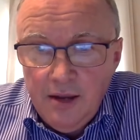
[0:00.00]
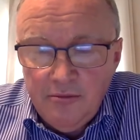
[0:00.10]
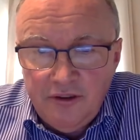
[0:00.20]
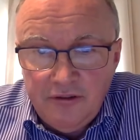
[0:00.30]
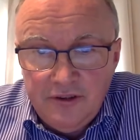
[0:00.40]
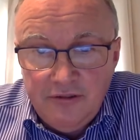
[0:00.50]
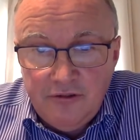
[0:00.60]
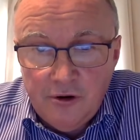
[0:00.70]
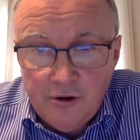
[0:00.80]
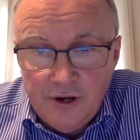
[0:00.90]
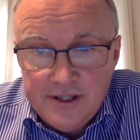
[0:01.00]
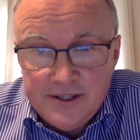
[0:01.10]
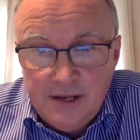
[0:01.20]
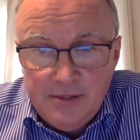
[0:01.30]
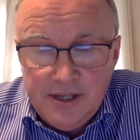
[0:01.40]
I'm
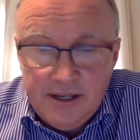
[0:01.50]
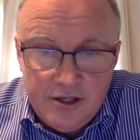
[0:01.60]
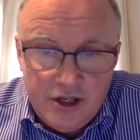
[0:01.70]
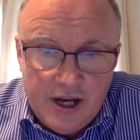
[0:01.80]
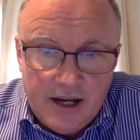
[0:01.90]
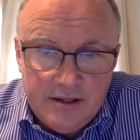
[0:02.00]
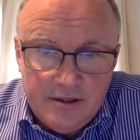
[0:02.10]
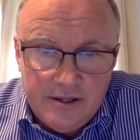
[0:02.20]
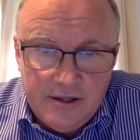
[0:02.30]
54. It's time to get it checked.